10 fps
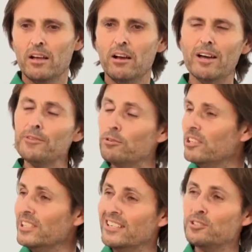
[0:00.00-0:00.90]
I feel
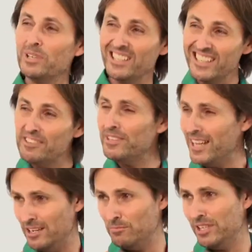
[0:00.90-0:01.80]
you need to
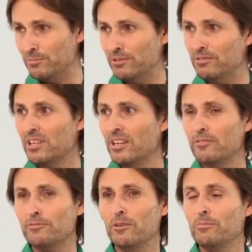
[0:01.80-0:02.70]
alleviate people
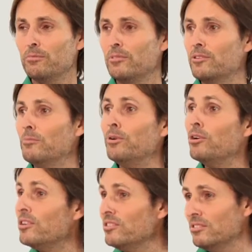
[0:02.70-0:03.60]
from the
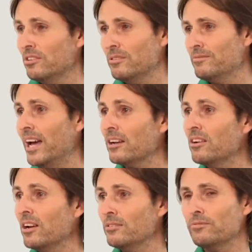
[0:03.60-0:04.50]
burden of that
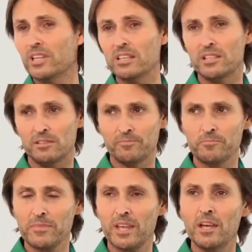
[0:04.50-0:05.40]
kind of thinking.
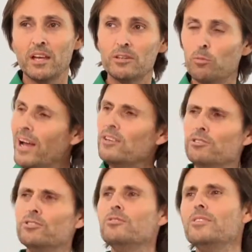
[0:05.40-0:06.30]
The way
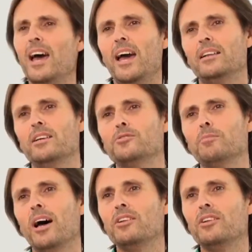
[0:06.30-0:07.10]
you do that is by